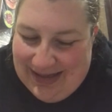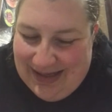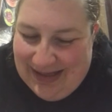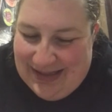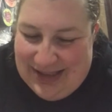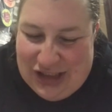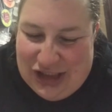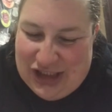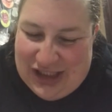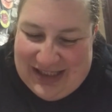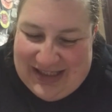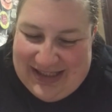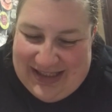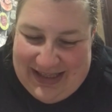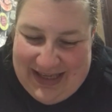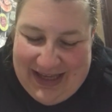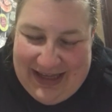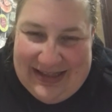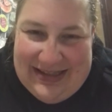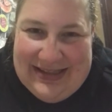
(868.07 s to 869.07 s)
It's just
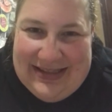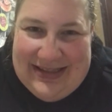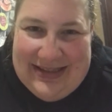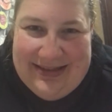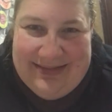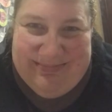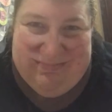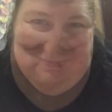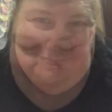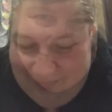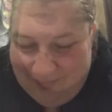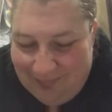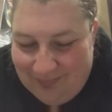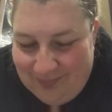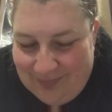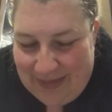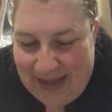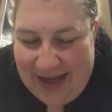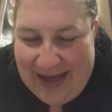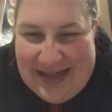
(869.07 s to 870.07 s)
nice.
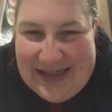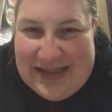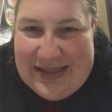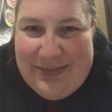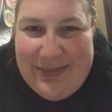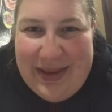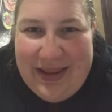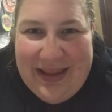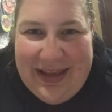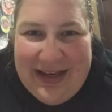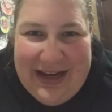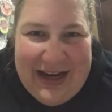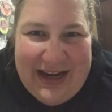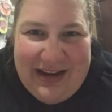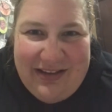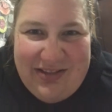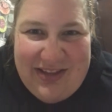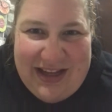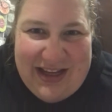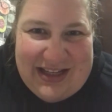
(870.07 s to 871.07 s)
I smell it and
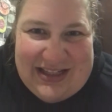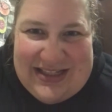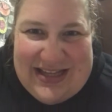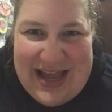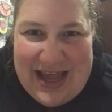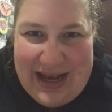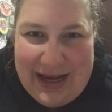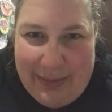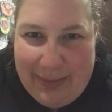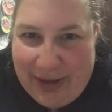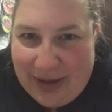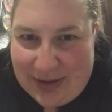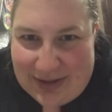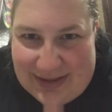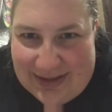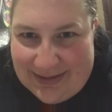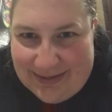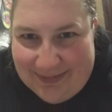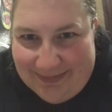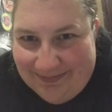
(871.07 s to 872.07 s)
I think of teddy
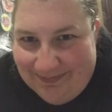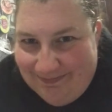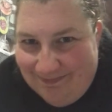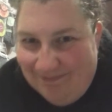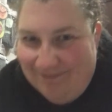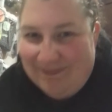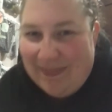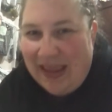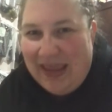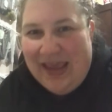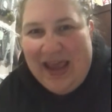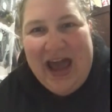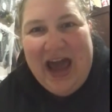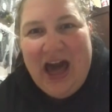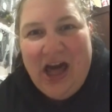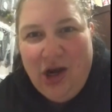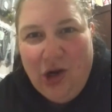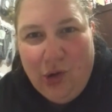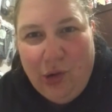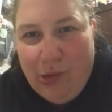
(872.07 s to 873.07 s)
bears.
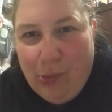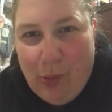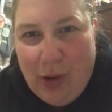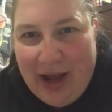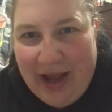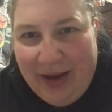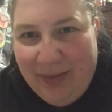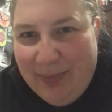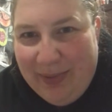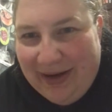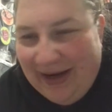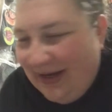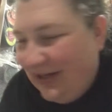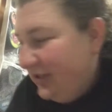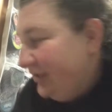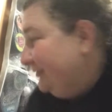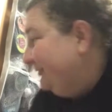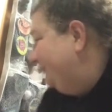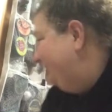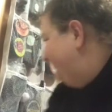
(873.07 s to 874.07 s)
I don't know why, but I
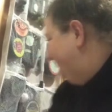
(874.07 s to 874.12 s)
do.